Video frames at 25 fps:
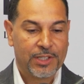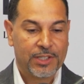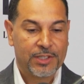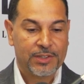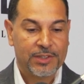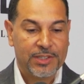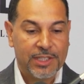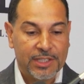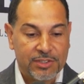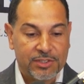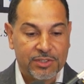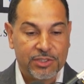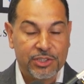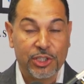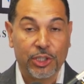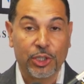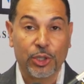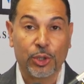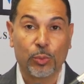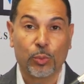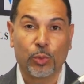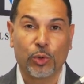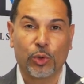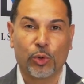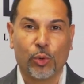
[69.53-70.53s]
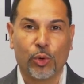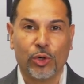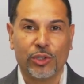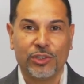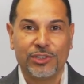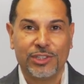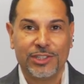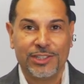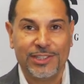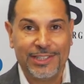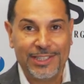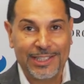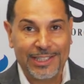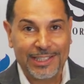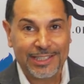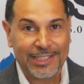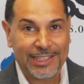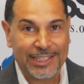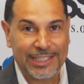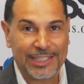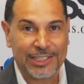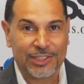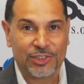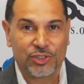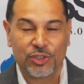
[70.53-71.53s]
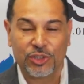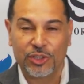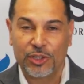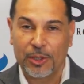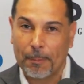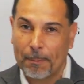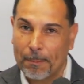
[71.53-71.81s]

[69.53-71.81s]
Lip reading: This year, we're going to dig into the